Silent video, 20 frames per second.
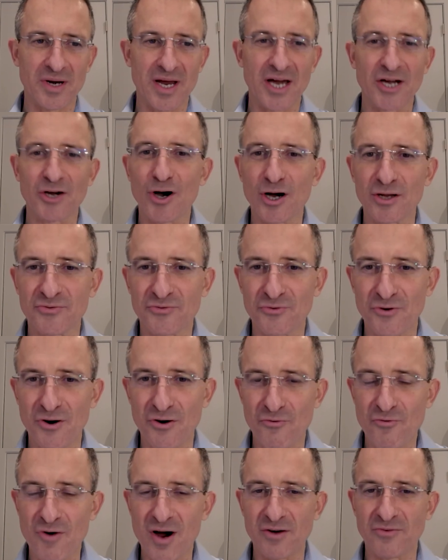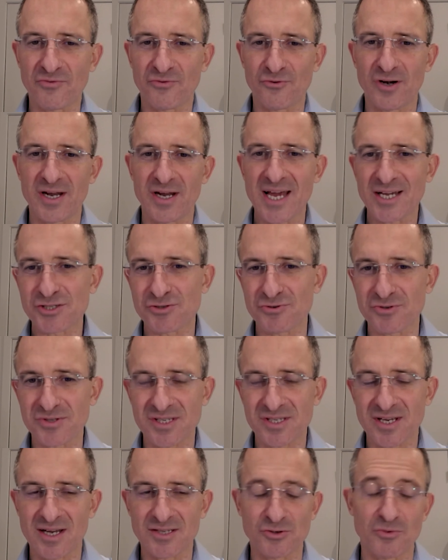when I go out for a run for an
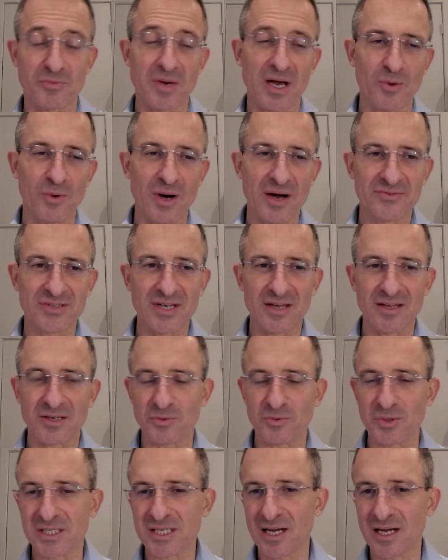exercise or my wife does it,